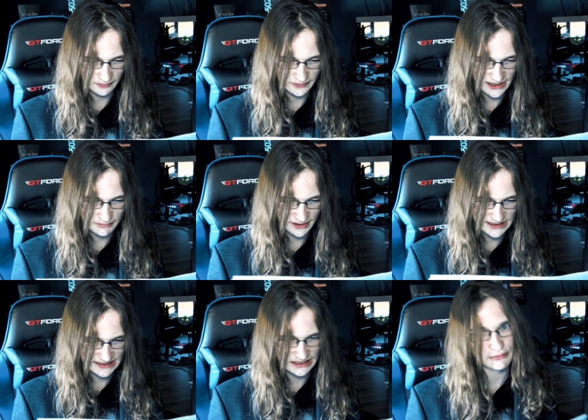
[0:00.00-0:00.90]
naming
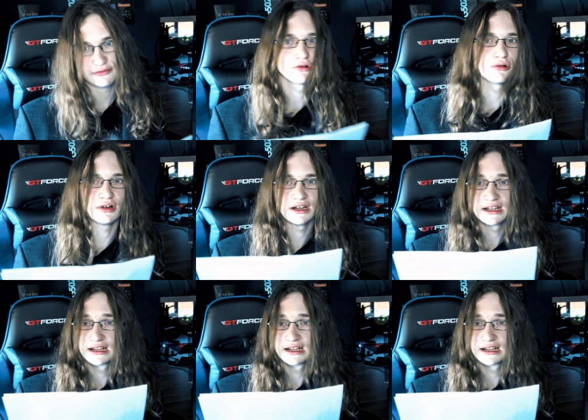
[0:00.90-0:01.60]
scheme for